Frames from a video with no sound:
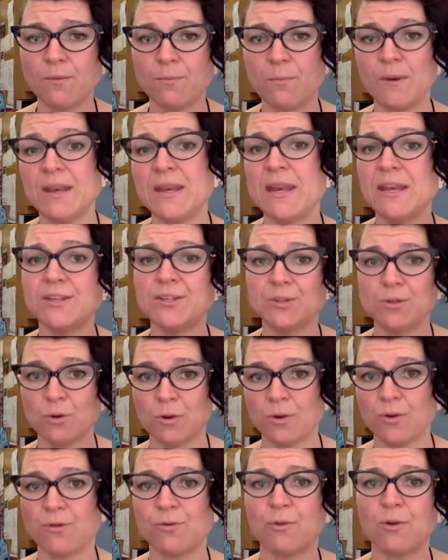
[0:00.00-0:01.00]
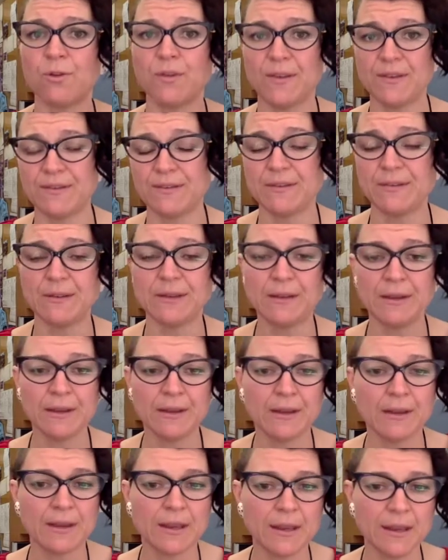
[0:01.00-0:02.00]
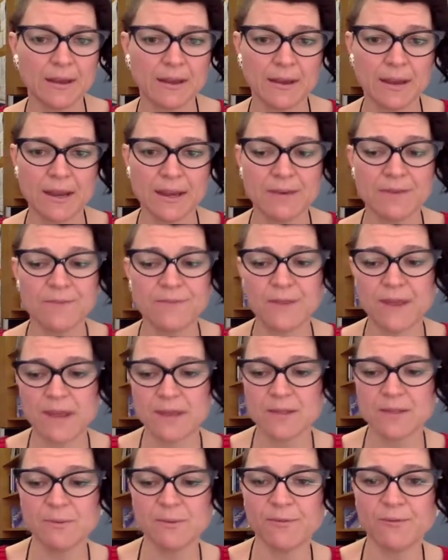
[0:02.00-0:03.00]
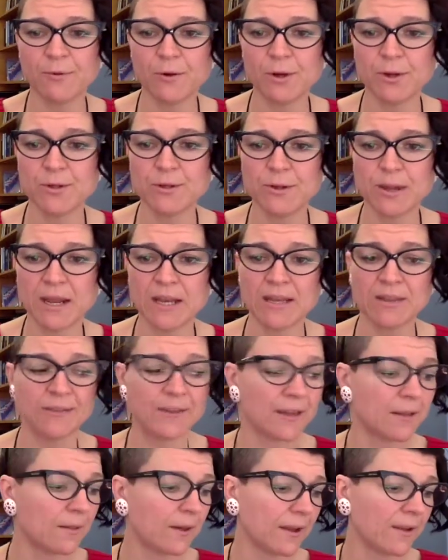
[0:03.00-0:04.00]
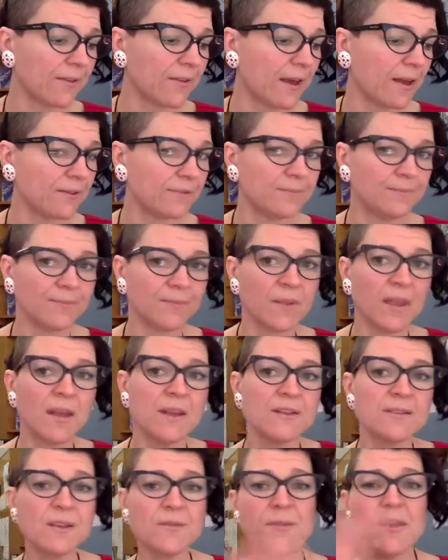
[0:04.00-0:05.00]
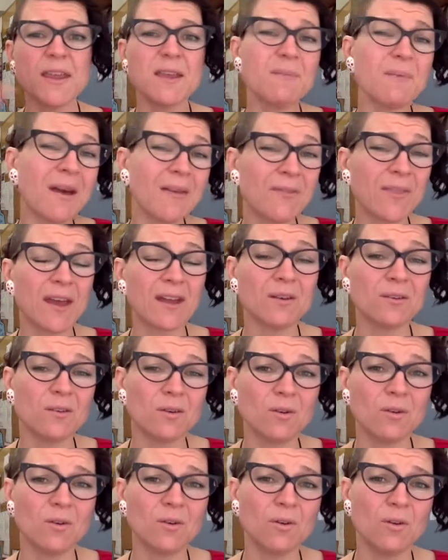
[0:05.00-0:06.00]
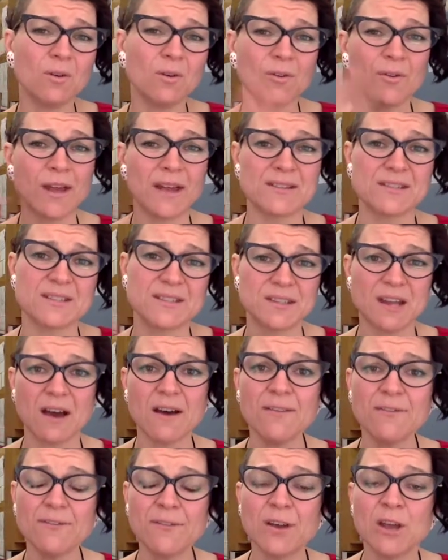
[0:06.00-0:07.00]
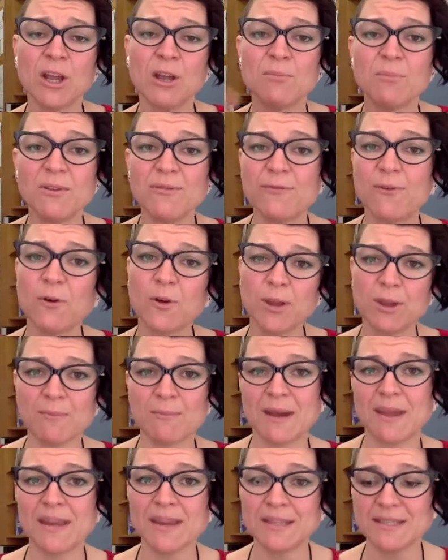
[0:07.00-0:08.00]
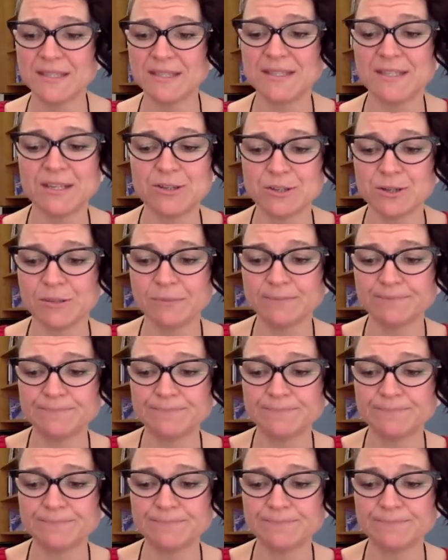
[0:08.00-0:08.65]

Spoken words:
We need to talk through this in advance before you do anything like that. So think about that, all that stuff, before you make a decision.